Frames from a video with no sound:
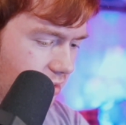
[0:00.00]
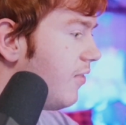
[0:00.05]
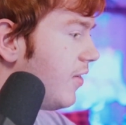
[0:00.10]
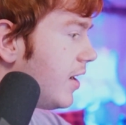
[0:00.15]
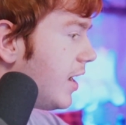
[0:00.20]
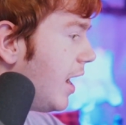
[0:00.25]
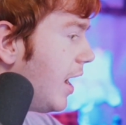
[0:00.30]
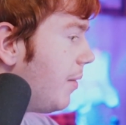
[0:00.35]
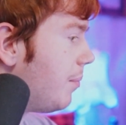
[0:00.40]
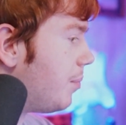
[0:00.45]

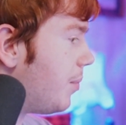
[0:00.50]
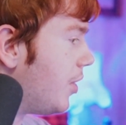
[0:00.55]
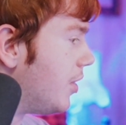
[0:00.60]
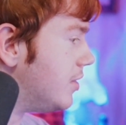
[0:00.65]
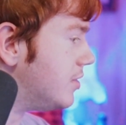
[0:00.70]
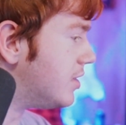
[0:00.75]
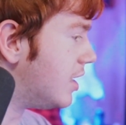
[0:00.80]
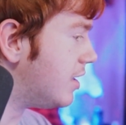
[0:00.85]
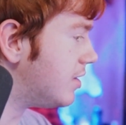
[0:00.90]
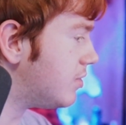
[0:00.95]
Forget,
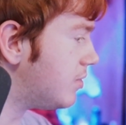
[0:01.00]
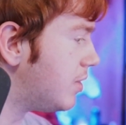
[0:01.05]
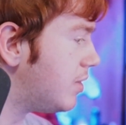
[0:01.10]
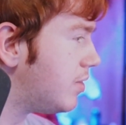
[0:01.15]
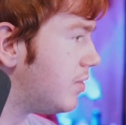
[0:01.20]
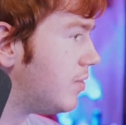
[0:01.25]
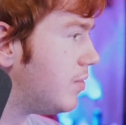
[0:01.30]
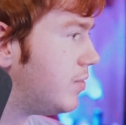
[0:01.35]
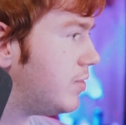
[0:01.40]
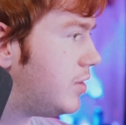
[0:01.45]
boys. How do
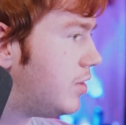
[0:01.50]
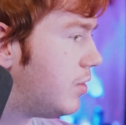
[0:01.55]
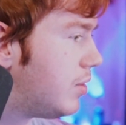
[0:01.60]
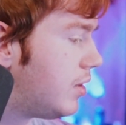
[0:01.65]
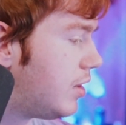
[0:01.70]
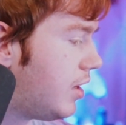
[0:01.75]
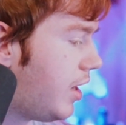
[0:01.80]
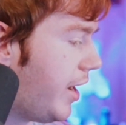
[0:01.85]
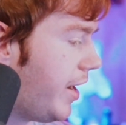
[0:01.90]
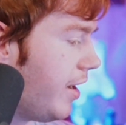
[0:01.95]
we do a
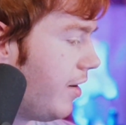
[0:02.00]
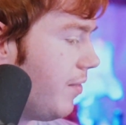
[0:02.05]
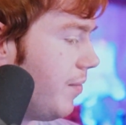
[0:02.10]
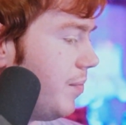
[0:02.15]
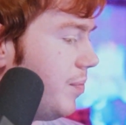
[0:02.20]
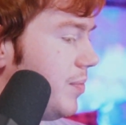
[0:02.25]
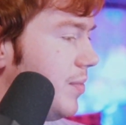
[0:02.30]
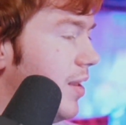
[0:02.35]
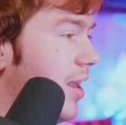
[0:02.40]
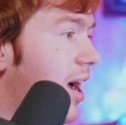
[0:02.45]
layout?
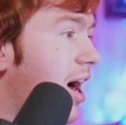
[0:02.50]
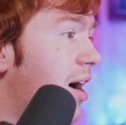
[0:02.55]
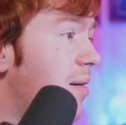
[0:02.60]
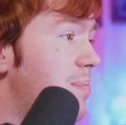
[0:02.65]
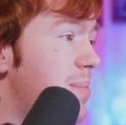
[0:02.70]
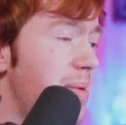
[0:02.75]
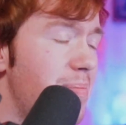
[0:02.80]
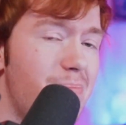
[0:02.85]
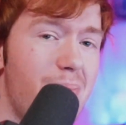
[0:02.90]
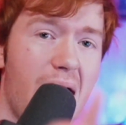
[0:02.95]
I'll
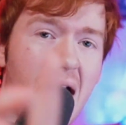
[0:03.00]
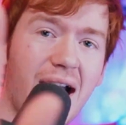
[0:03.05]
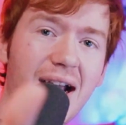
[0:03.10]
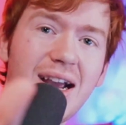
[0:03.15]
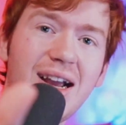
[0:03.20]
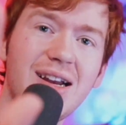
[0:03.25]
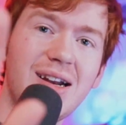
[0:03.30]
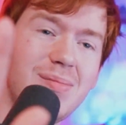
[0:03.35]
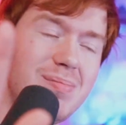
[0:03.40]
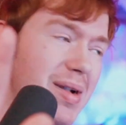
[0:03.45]
be
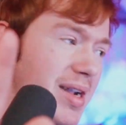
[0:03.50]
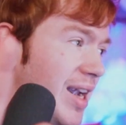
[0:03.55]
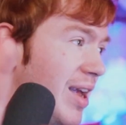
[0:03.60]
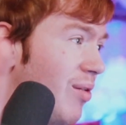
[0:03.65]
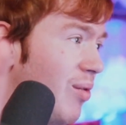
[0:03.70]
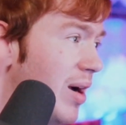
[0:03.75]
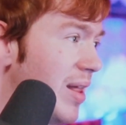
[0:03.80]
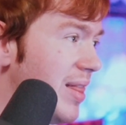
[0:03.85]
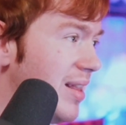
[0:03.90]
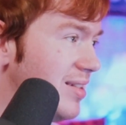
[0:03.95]
back in a
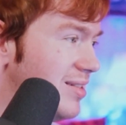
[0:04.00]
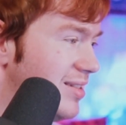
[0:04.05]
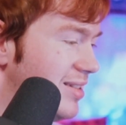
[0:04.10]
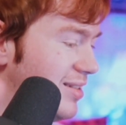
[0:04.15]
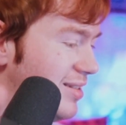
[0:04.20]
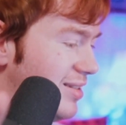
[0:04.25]
minute when this is